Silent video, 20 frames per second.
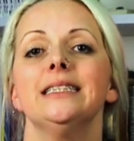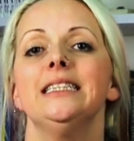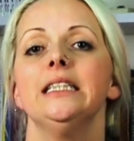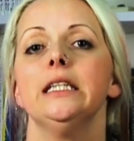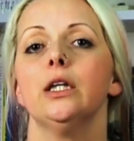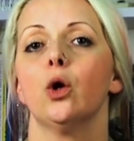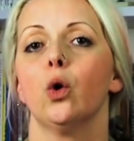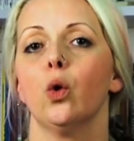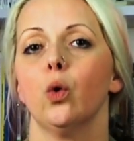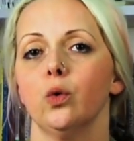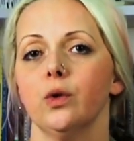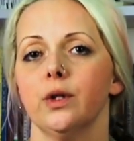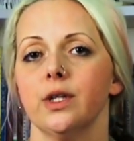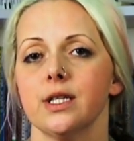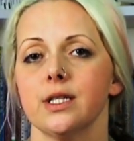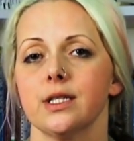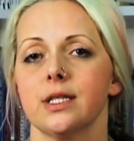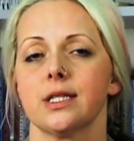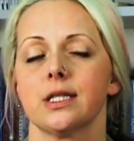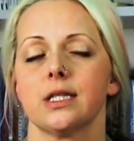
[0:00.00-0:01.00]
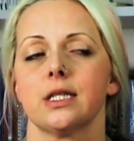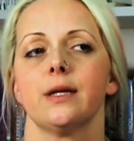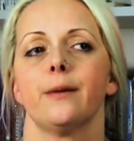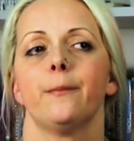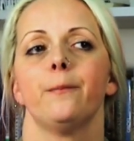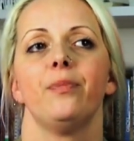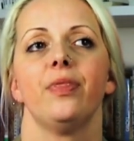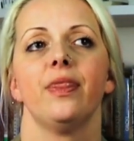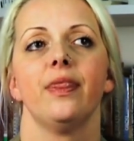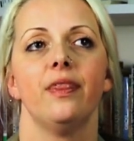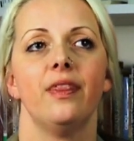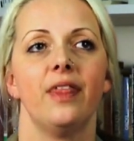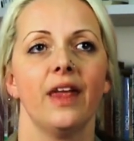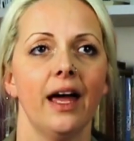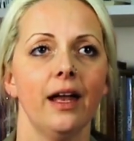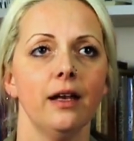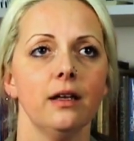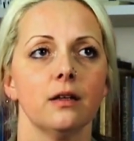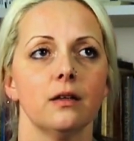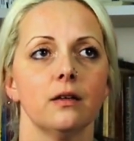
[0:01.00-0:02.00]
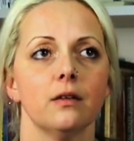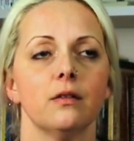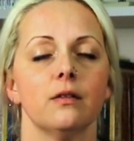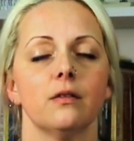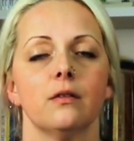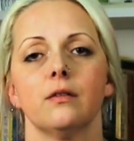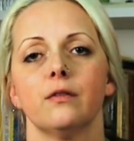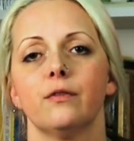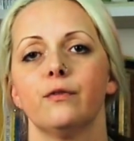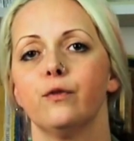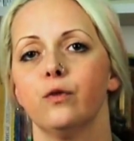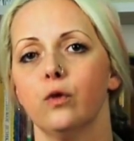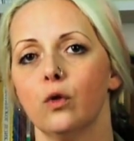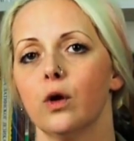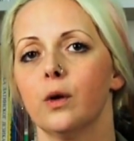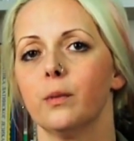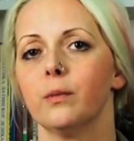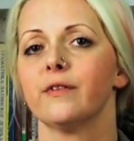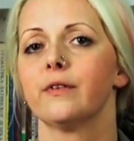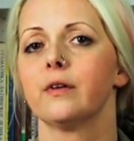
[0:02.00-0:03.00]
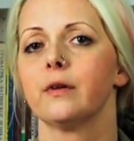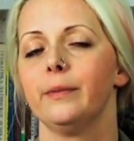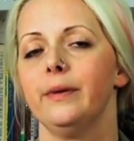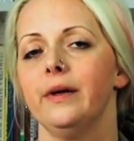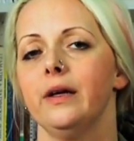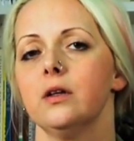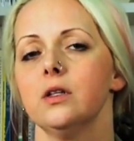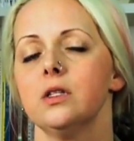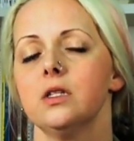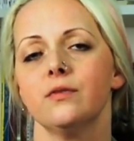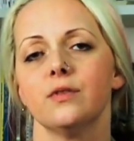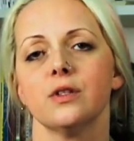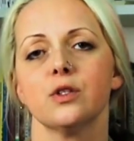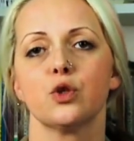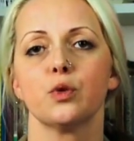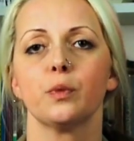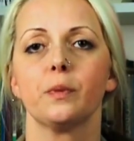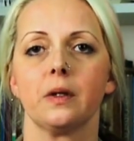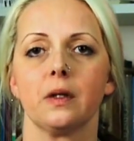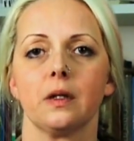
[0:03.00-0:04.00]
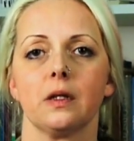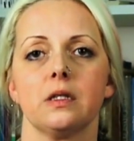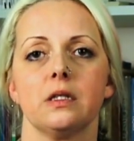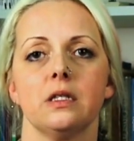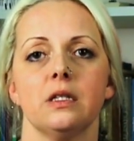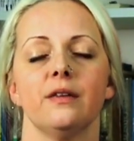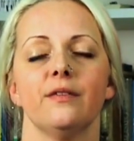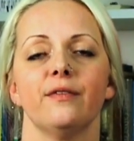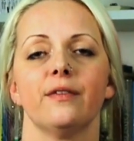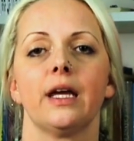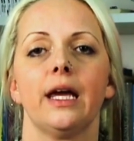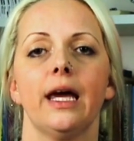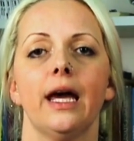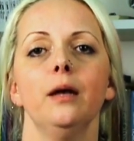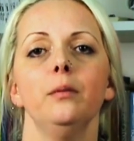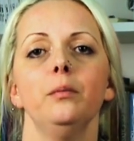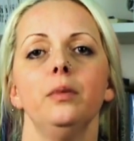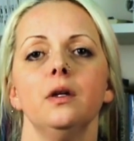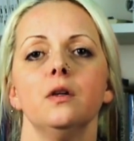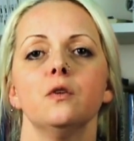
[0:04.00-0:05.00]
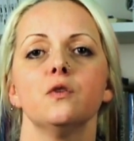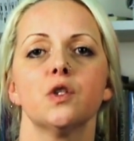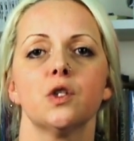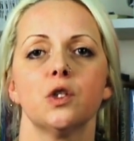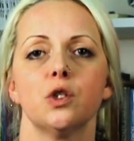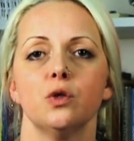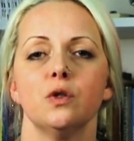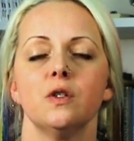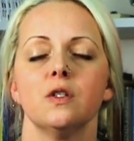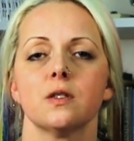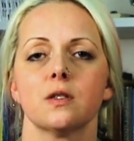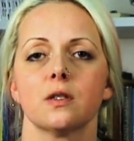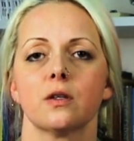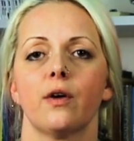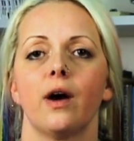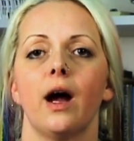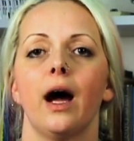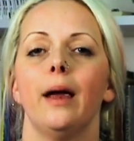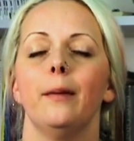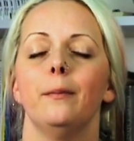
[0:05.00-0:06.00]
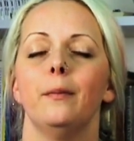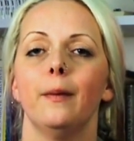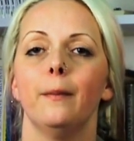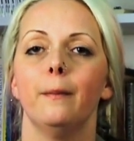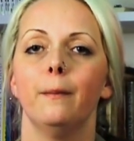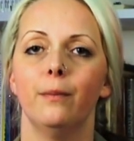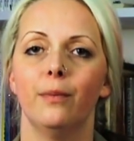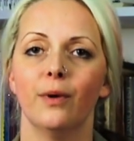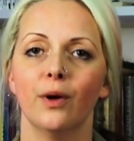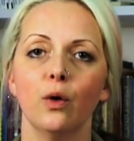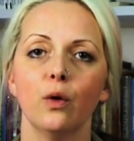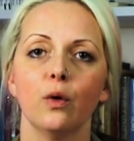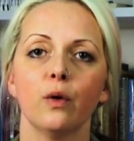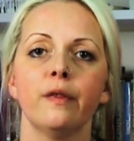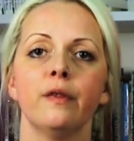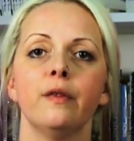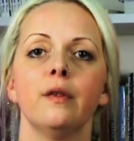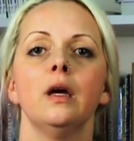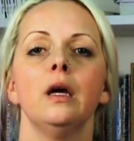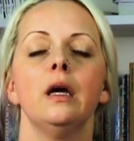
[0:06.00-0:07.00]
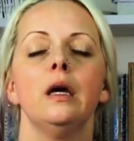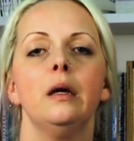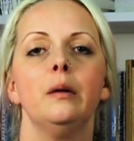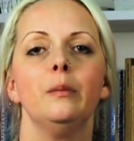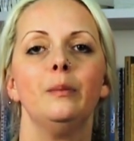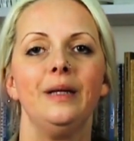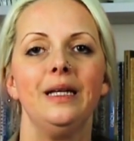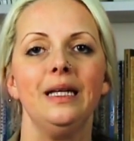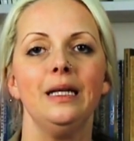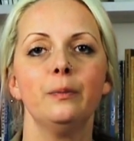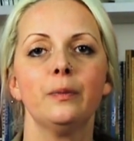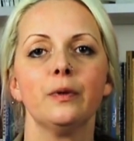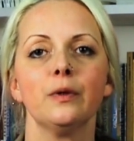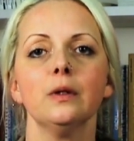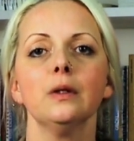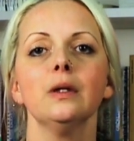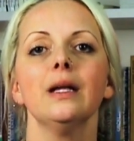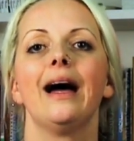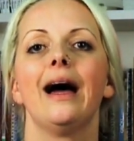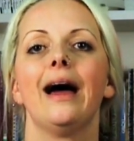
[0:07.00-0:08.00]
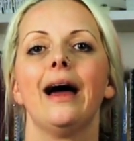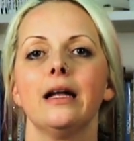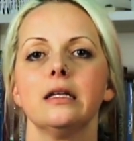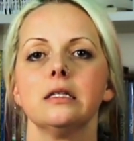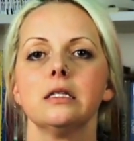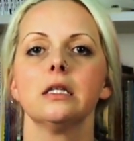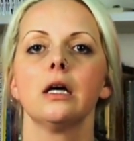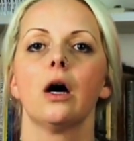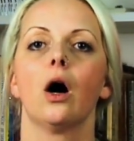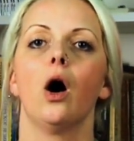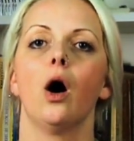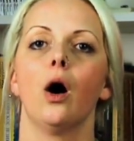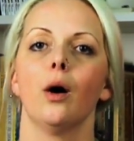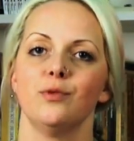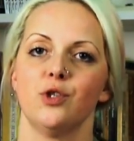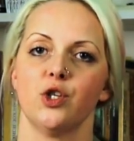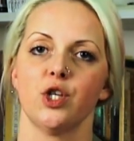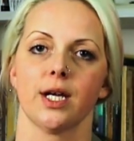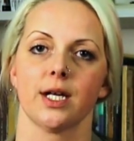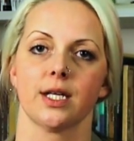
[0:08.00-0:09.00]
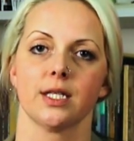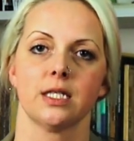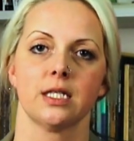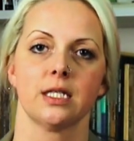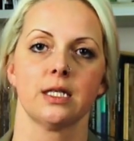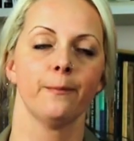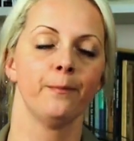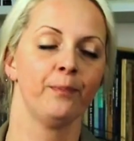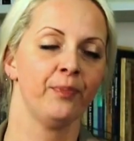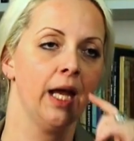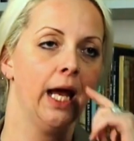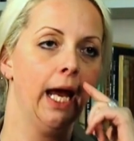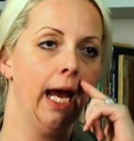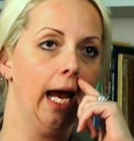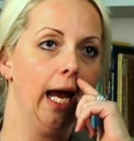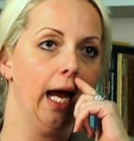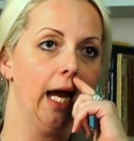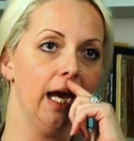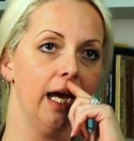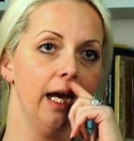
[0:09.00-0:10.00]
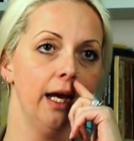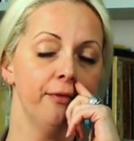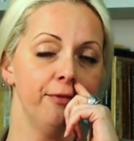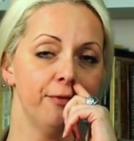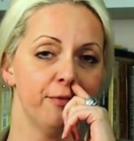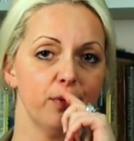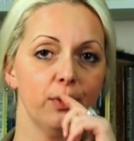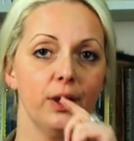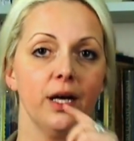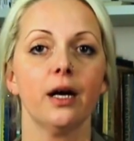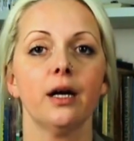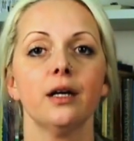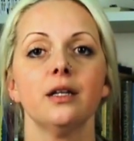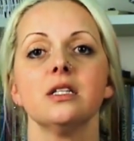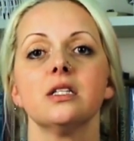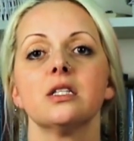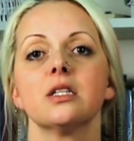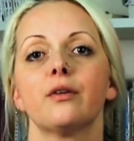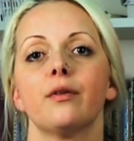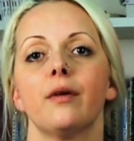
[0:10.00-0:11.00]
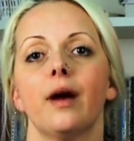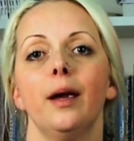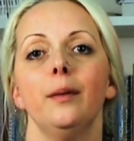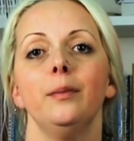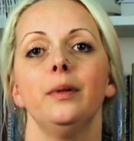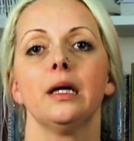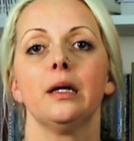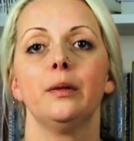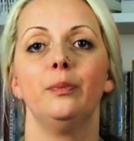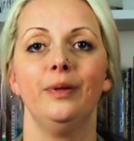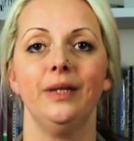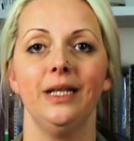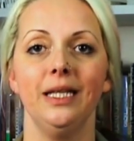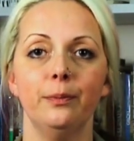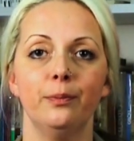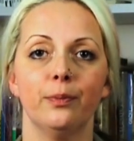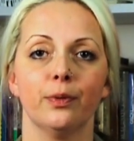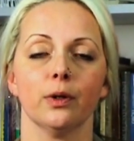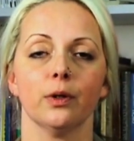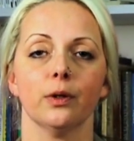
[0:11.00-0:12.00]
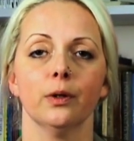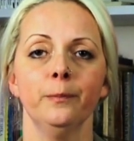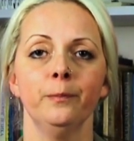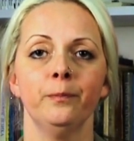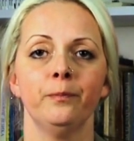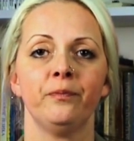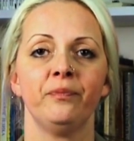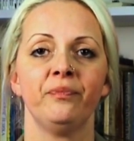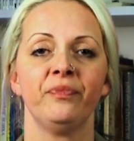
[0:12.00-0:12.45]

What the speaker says: the oldest, that form of comparative and superlative can be used to describe both people and objects. If we are describing people,